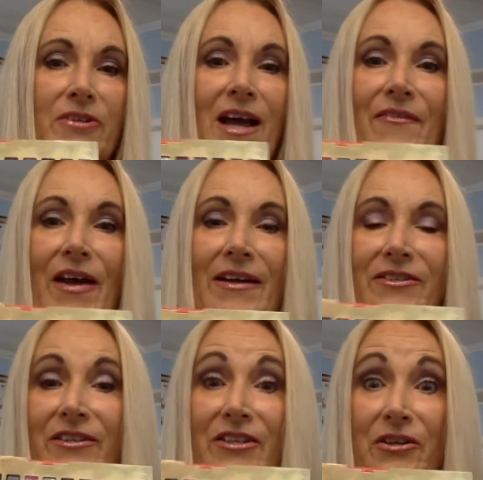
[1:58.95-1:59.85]
I've
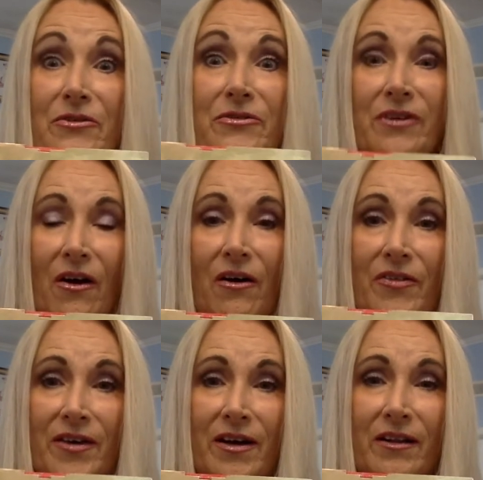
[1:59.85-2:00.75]
actually used all
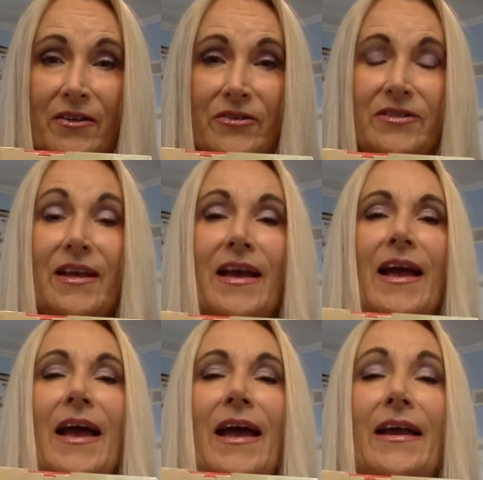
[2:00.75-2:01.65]
the colors,
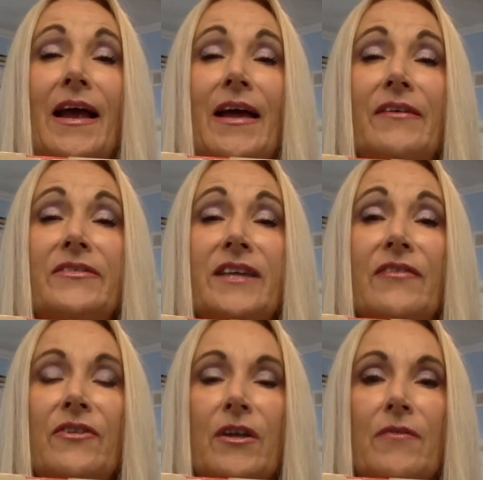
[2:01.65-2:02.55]
and I have
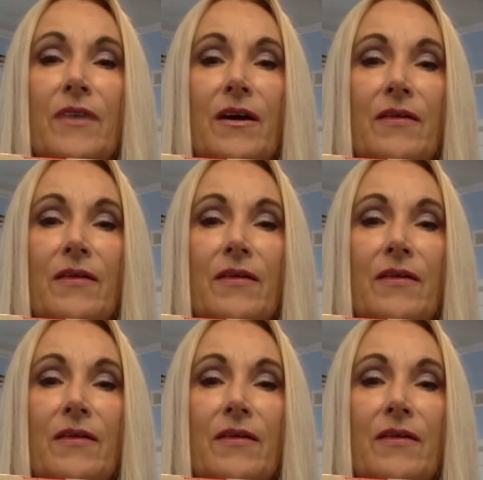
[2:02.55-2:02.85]
several of